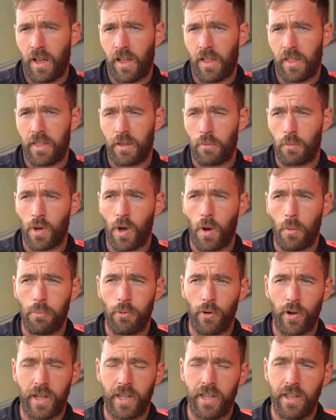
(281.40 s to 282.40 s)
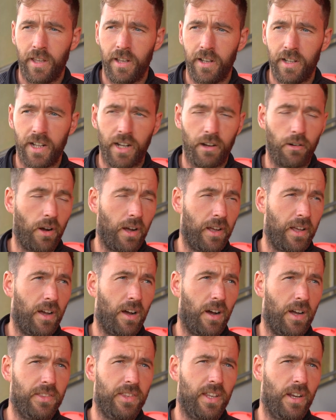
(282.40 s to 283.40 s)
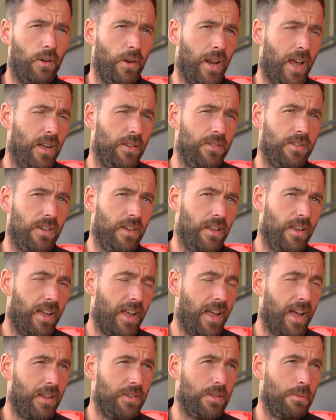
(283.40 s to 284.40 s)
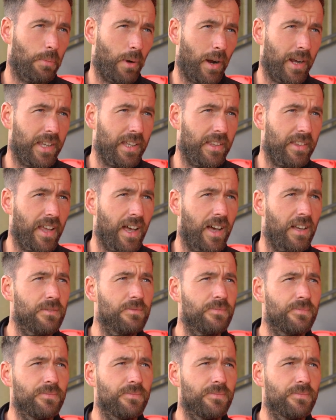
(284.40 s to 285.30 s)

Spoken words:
I think we've got a pretty clear idea on how to break it down.